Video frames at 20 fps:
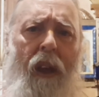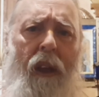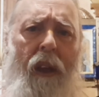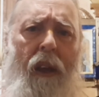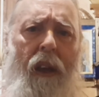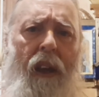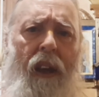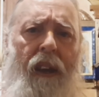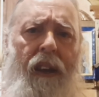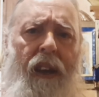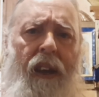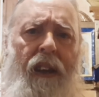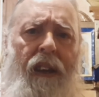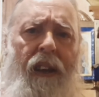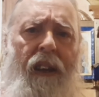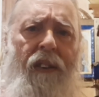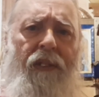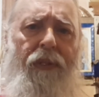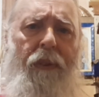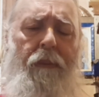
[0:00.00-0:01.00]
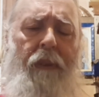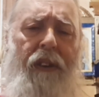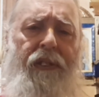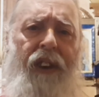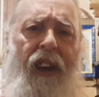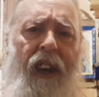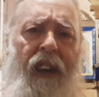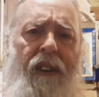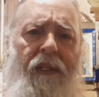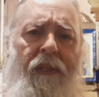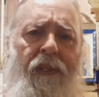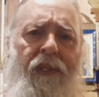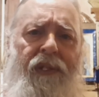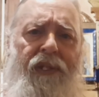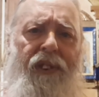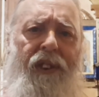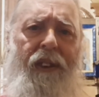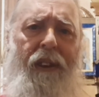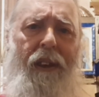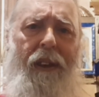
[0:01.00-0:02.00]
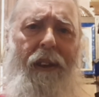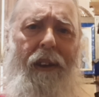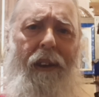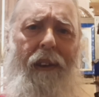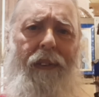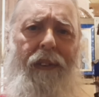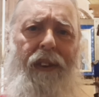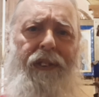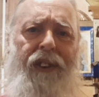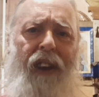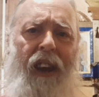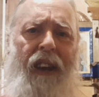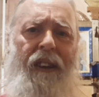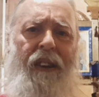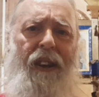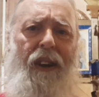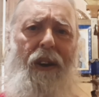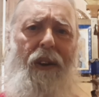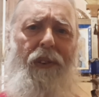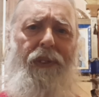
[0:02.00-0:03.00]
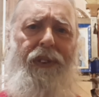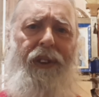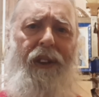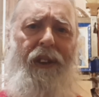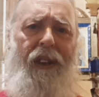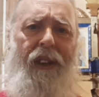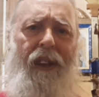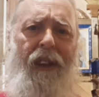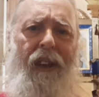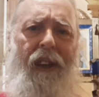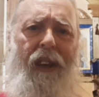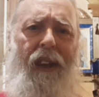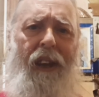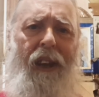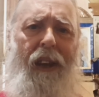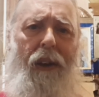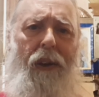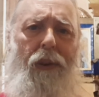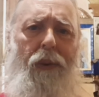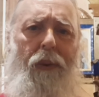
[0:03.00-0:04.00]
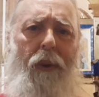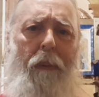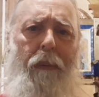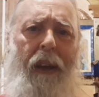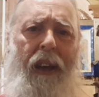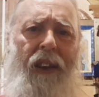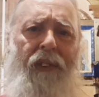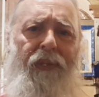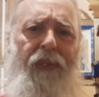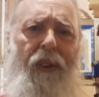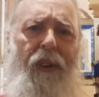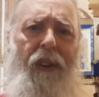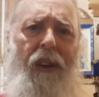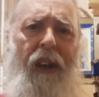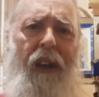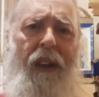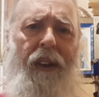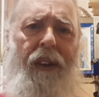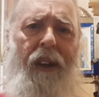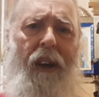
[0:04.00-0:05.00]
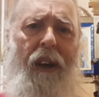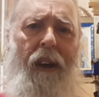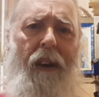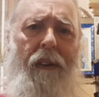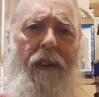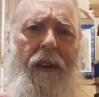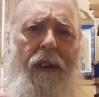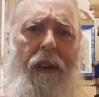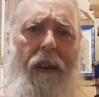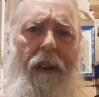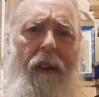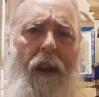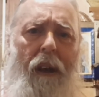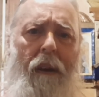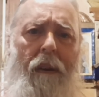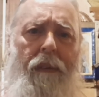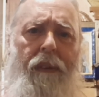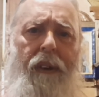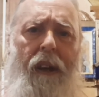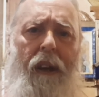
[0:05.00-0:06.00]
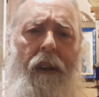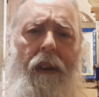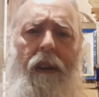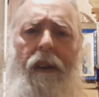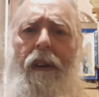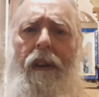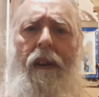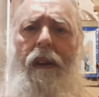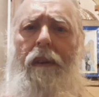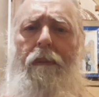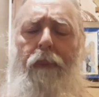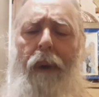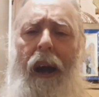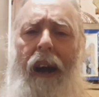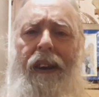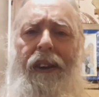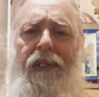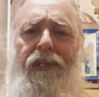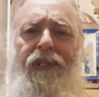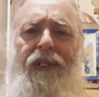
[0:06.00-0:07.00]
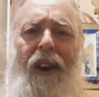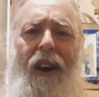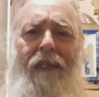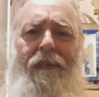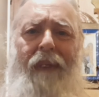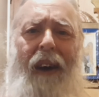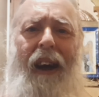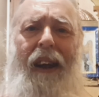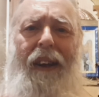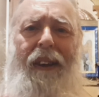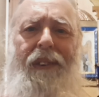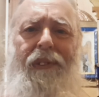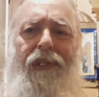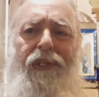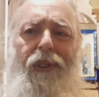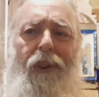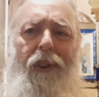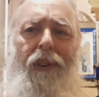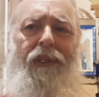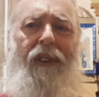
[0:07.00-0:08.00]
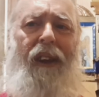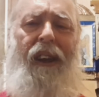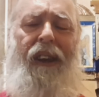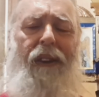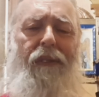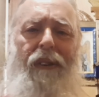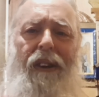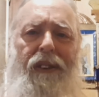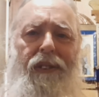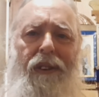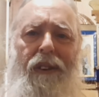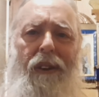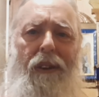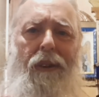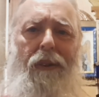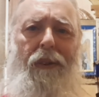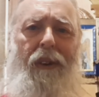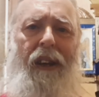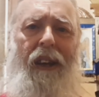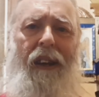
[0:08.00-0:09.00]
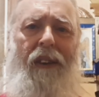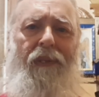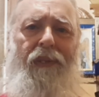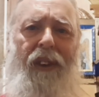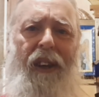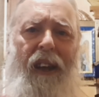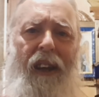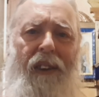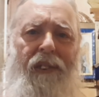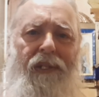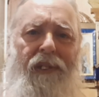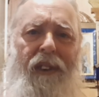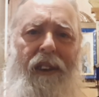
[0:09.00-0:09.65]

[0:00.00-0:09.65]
In the Indians from the Jains, the Jain cult, who were peaceful and uh, uh, practiced nonviolence towards any creature, including insects.